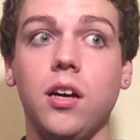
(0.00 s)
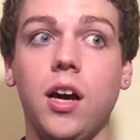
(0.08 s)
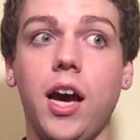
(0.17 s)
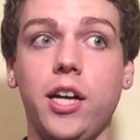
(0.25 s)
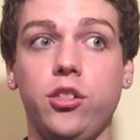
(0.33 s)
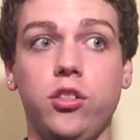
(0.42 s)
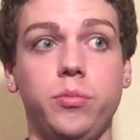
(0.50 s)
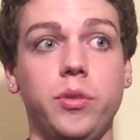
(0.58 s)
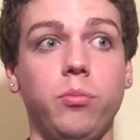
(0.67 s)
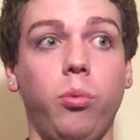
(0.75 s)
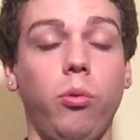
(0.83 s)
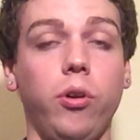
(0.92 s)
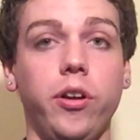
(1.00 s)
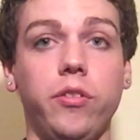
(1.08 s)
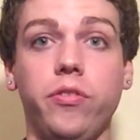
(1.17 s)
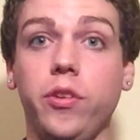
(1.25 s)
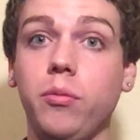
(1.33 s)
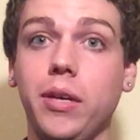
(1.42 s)
I should have been born
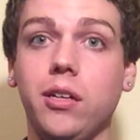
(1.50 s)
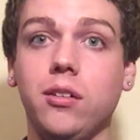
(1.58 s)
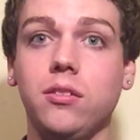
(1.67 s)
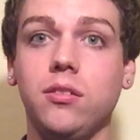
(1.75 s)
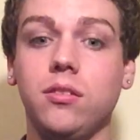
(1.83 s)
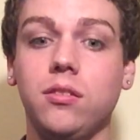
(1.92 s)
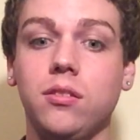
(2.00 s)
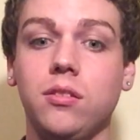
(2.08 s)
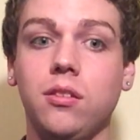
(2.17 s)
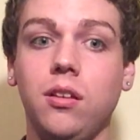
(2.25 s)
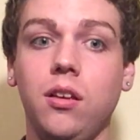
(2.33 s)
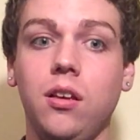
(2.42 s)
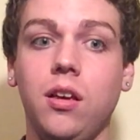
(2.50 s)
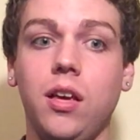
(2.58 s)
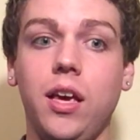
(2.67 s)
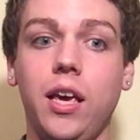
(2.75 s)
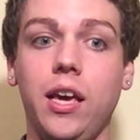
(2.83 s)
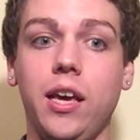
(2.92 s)
female.
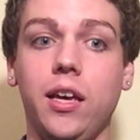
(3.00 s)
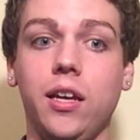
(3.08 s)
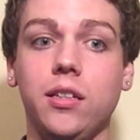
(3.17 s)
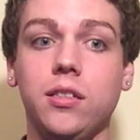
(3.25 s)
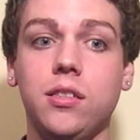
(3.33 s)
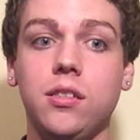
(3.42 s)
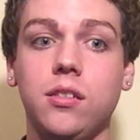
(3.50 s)
And